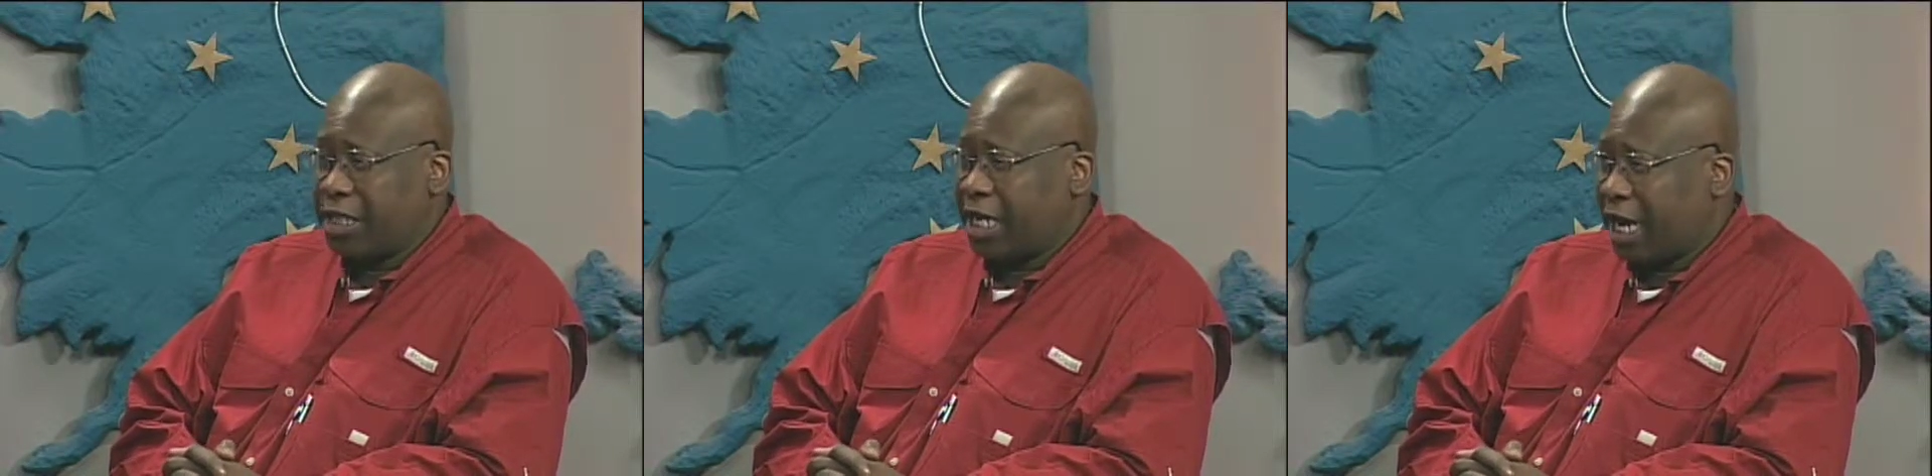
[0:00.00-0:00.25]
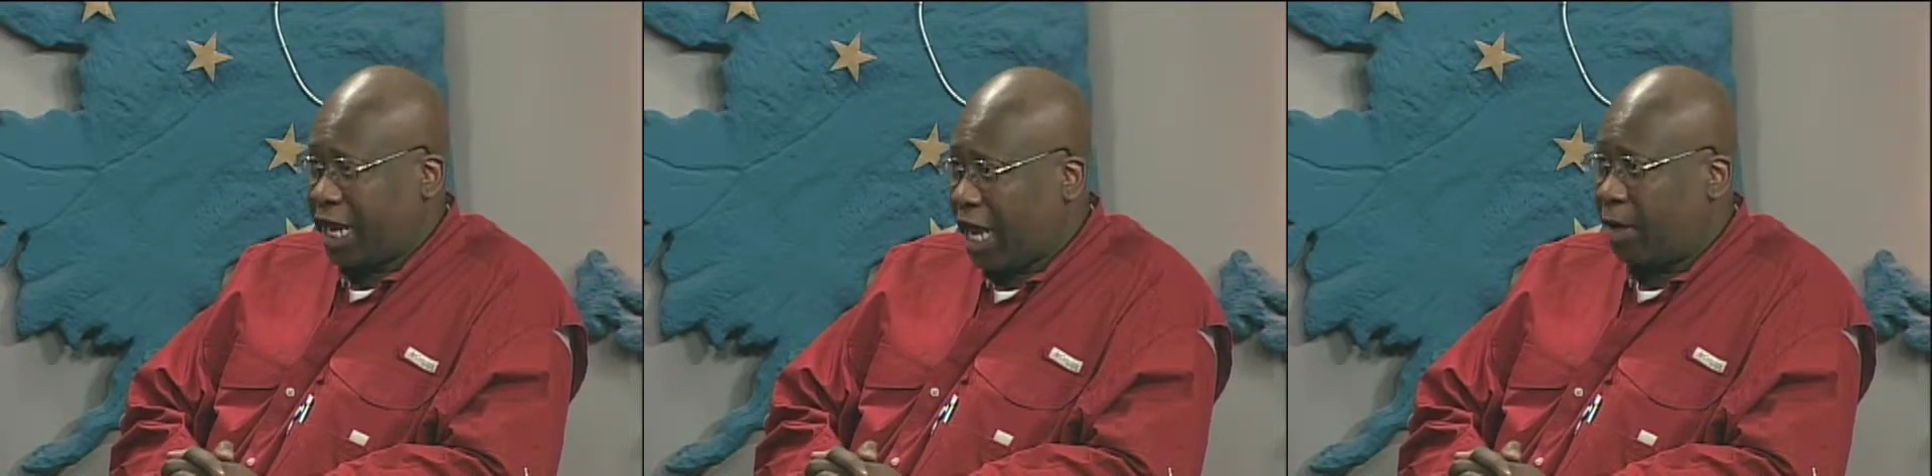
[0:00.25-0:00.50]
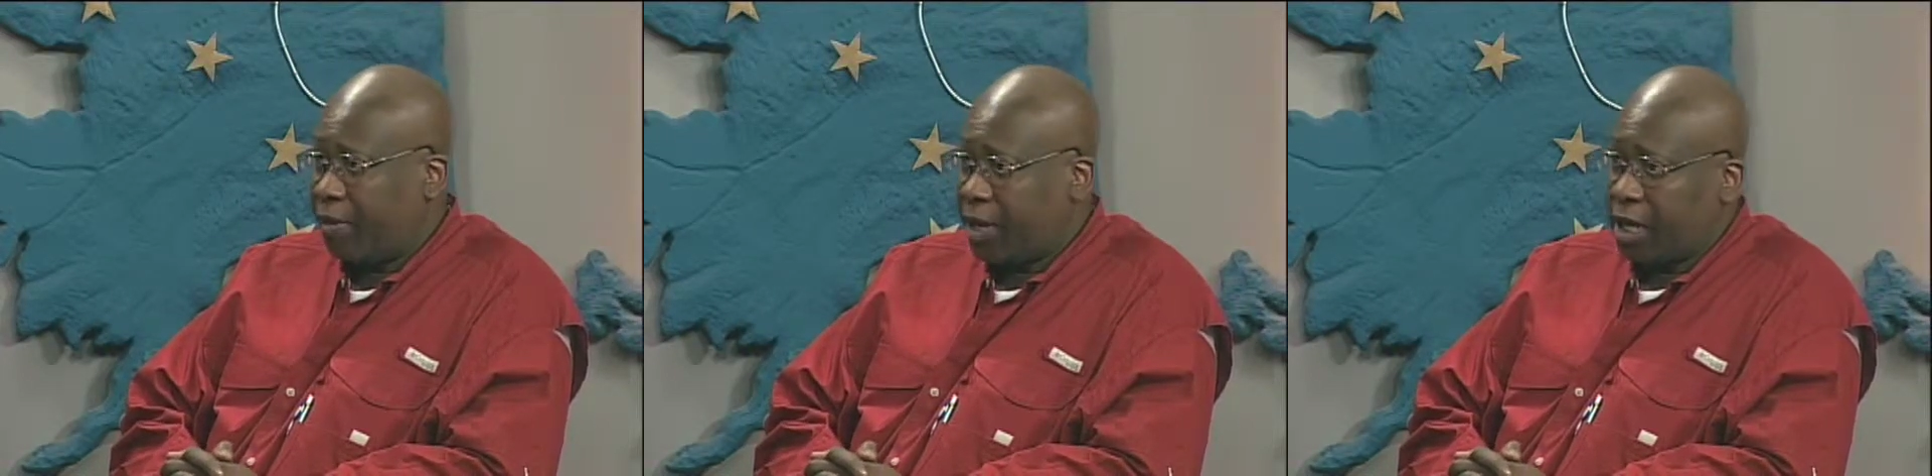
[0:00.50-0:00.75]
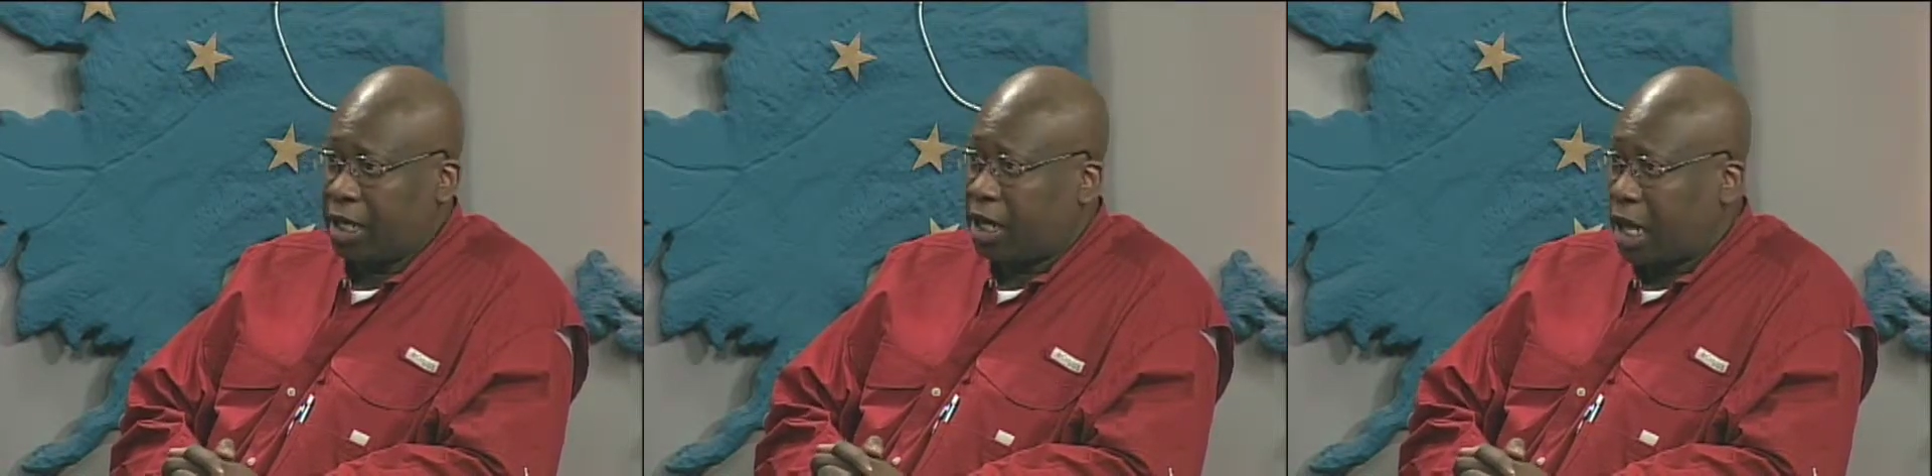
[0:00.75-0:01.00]
not
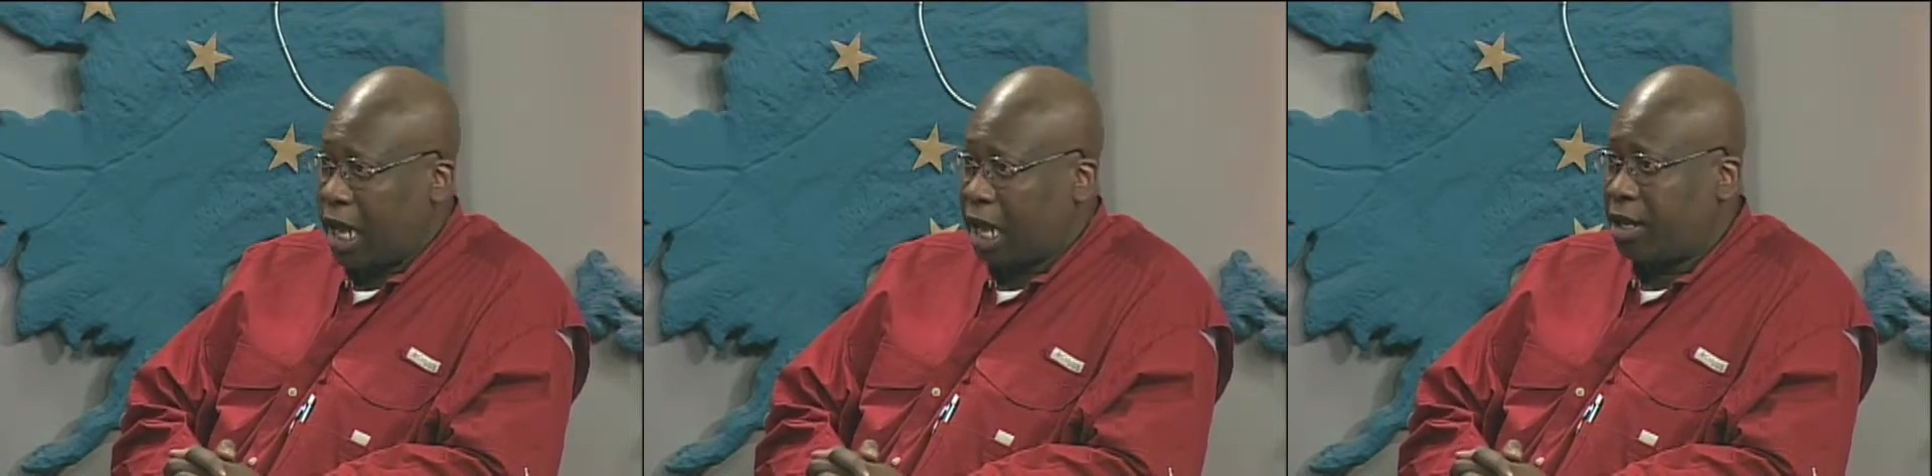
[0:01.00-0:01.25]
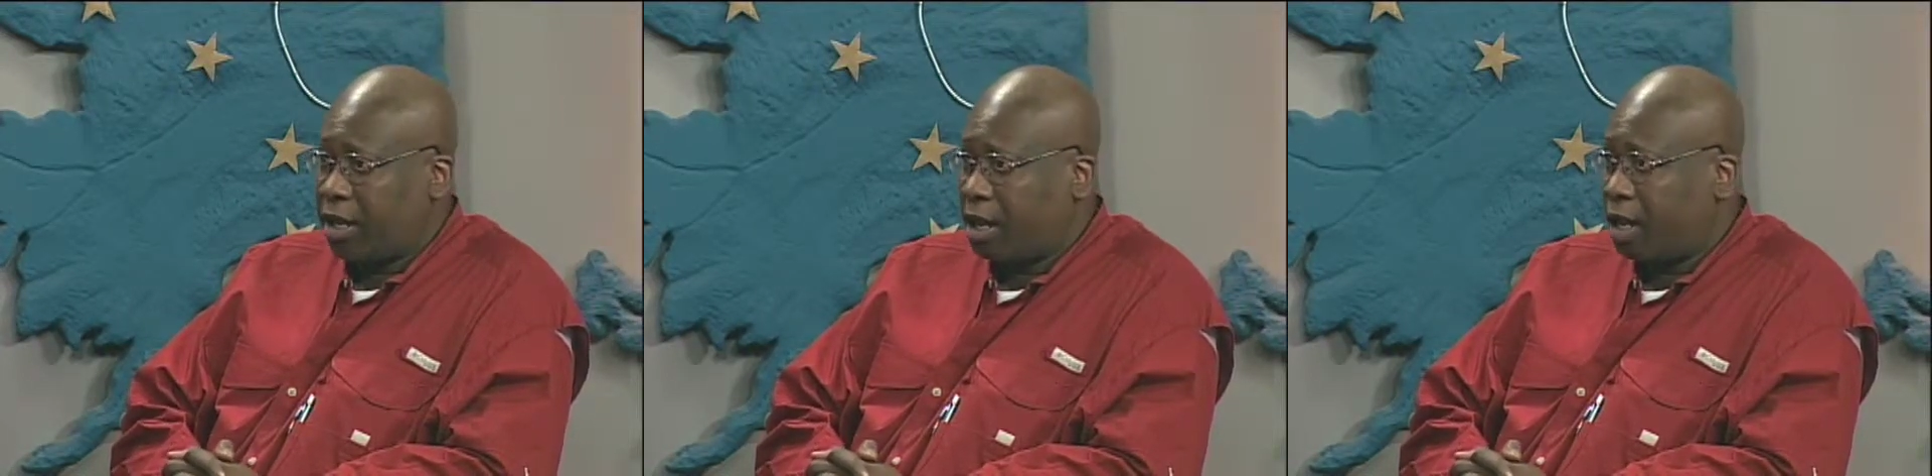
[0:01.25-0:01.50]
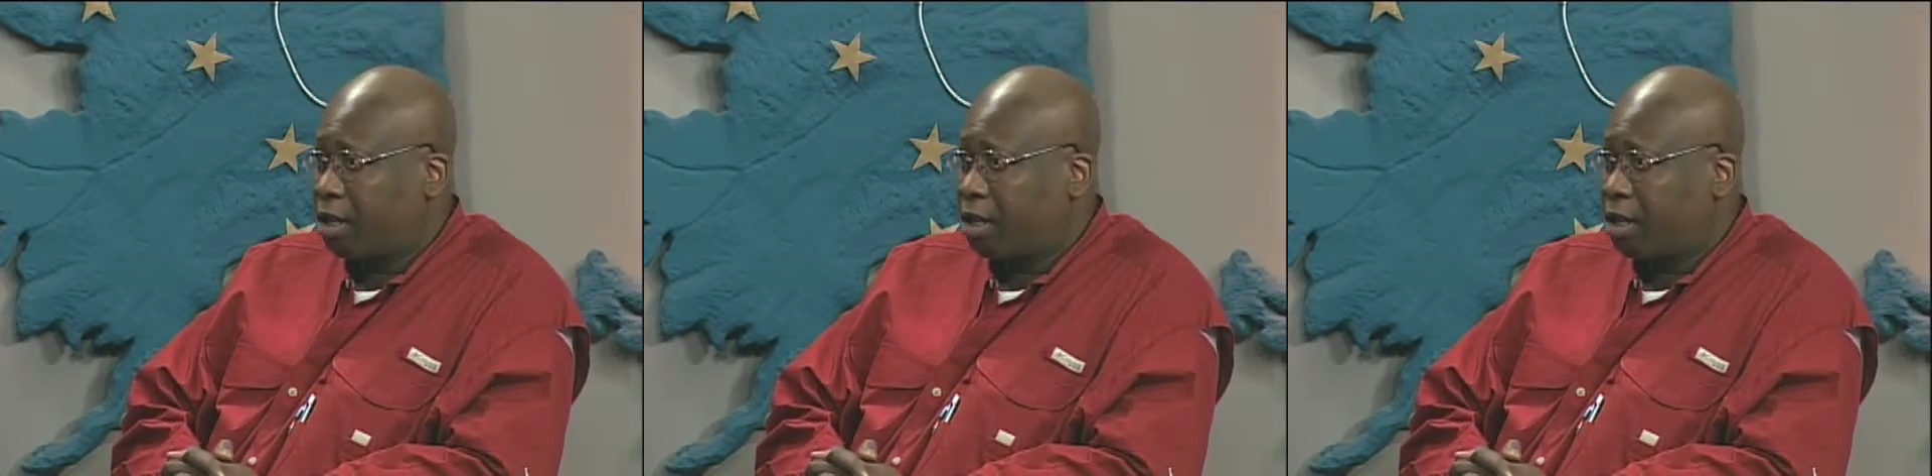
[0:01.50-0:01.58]
happening, and